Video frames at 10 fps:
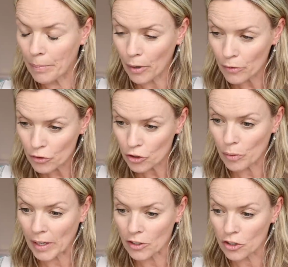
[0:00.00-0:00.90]
both
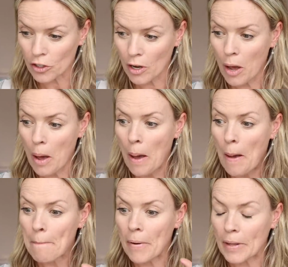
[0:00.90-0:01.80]
Jewish,
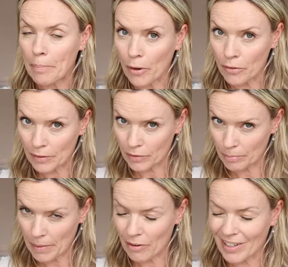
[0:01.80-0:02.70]
but they both live in
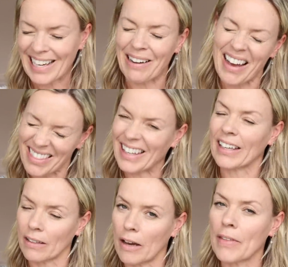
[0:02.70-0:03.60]
America now, I
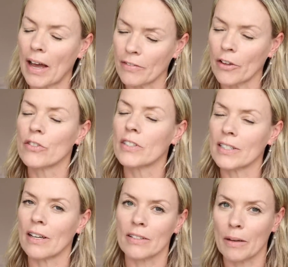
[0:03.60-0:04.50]
think. Those
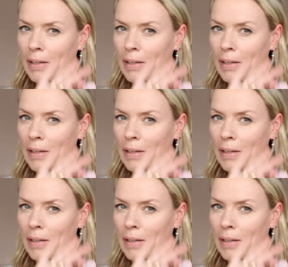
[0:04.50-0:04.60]
details, I